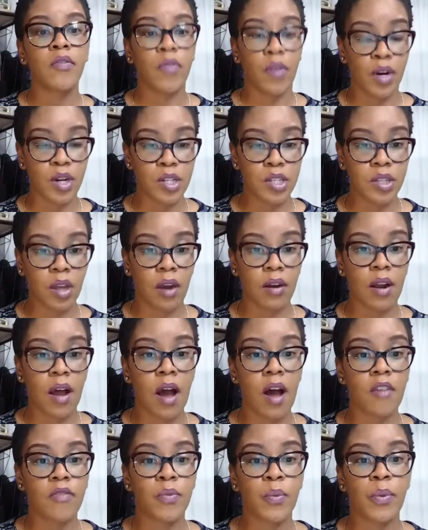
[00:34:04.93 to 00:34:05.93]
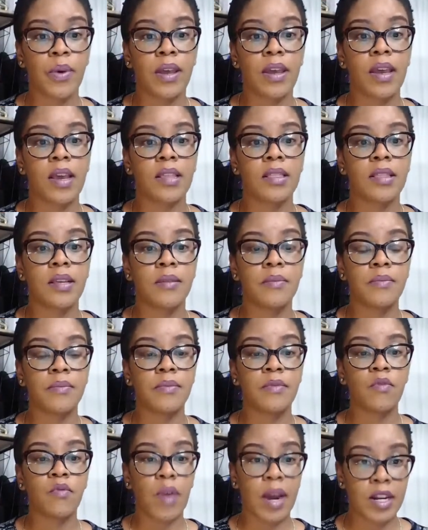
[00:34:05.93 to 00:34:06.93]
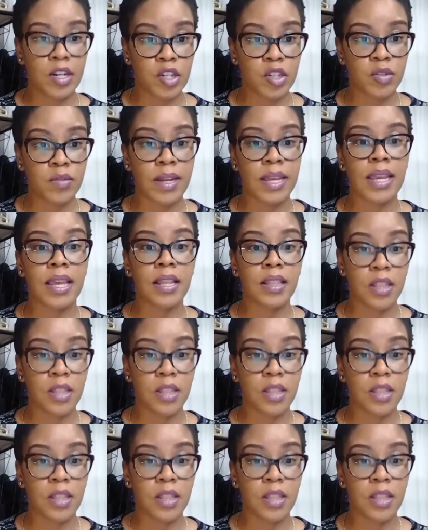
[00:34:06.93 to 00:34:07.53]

First start off with registering